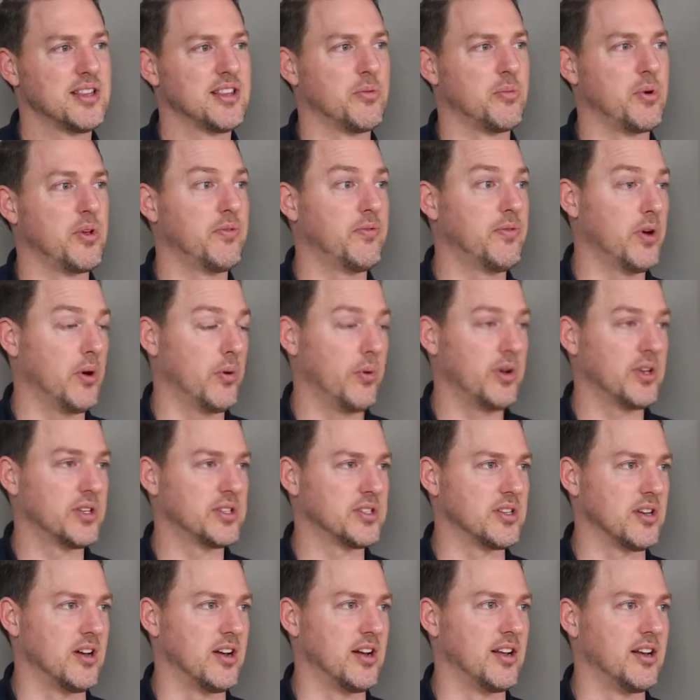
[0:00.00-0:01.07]
that we focus
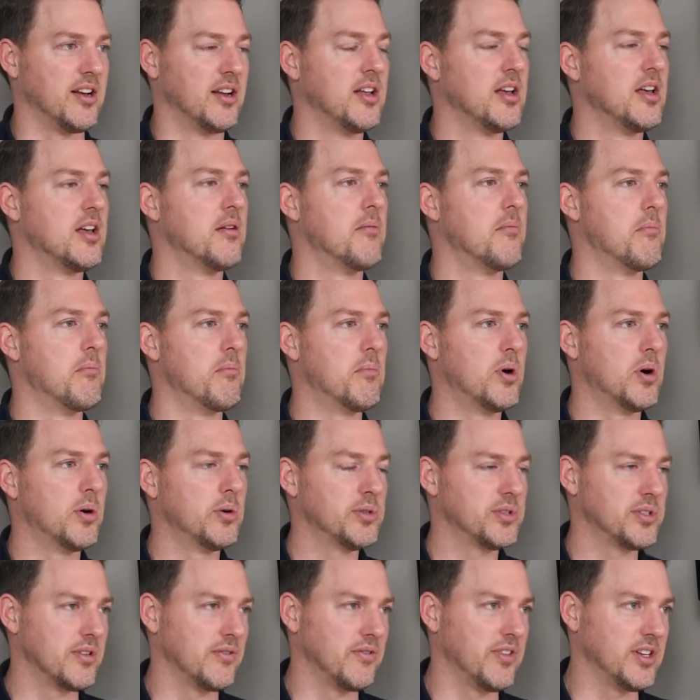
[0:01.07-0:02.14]
on
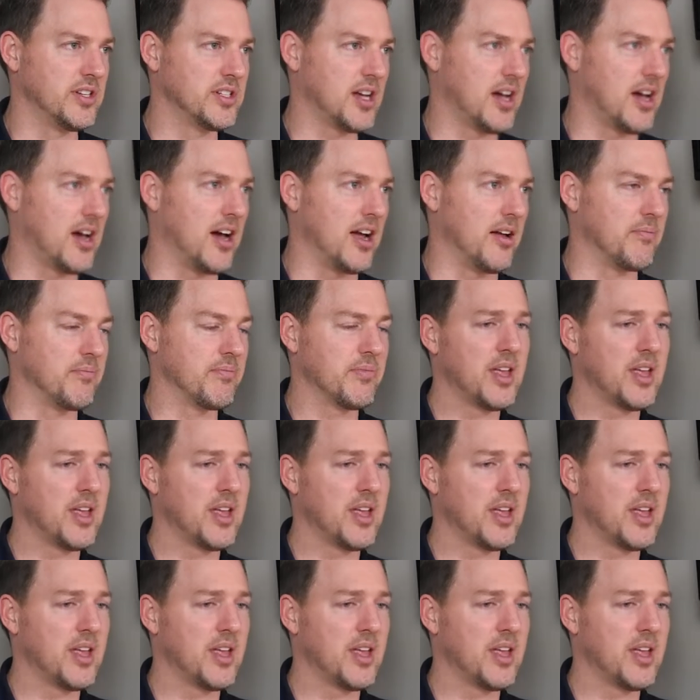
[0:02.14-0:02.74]
most of the time.